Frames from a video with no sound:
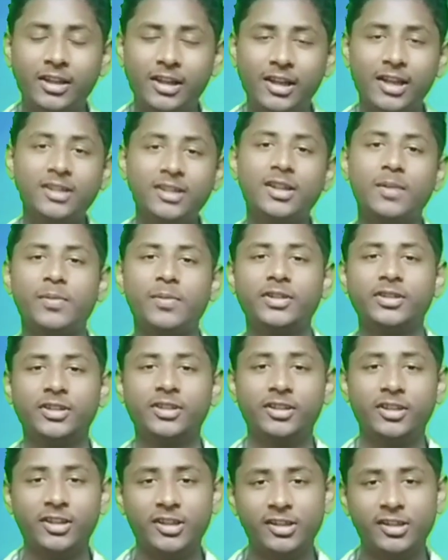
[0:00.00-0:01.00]
The links are
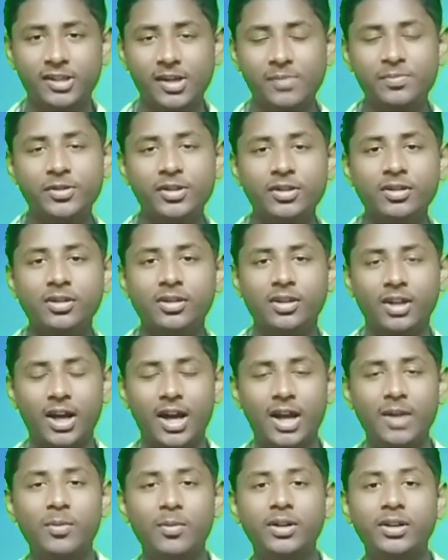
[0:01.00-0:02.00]
present in the description,
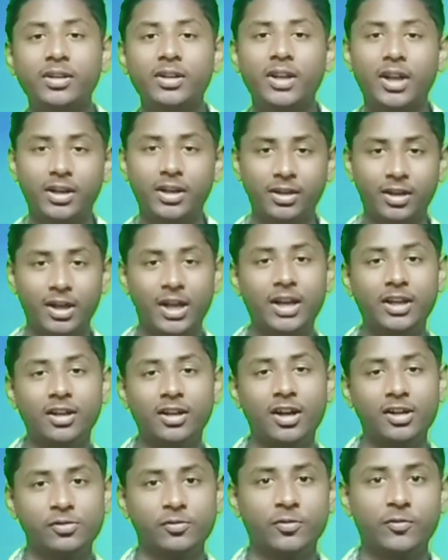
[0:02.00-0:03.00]
the I button and the
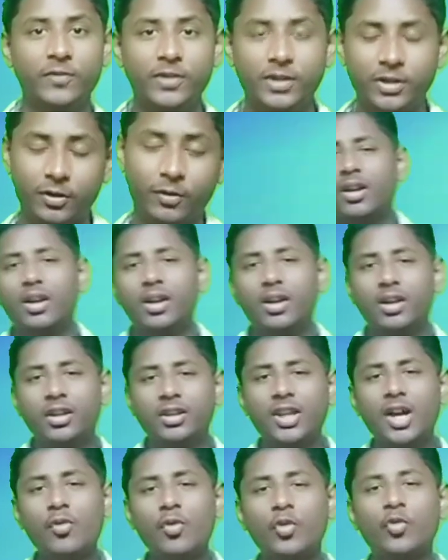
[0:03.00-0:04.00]
end cards of the video.
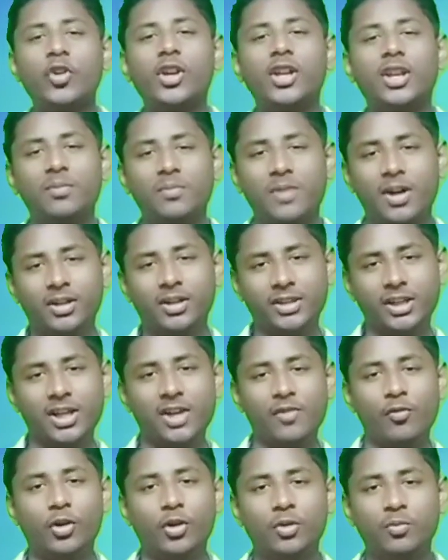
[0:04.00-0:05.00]
Now a quick remark
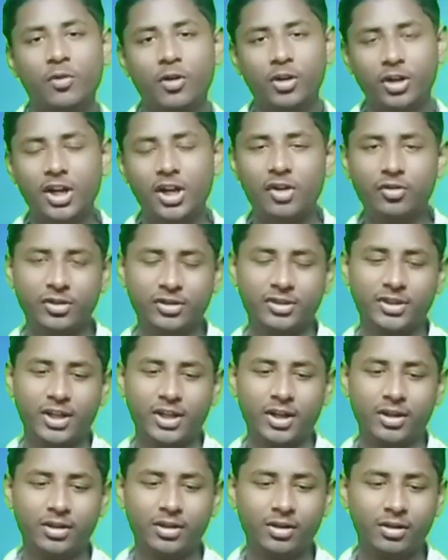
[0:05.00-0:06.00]
that I want to point out is
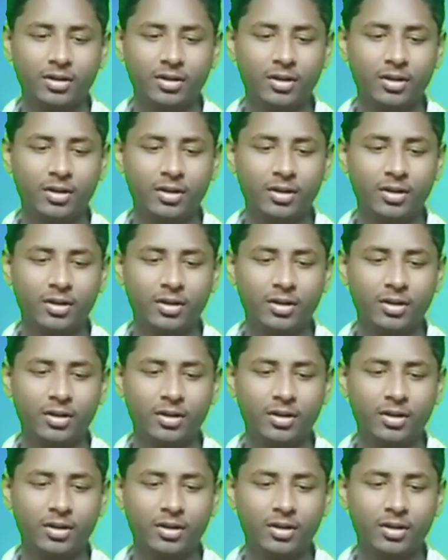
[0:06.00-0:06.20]
that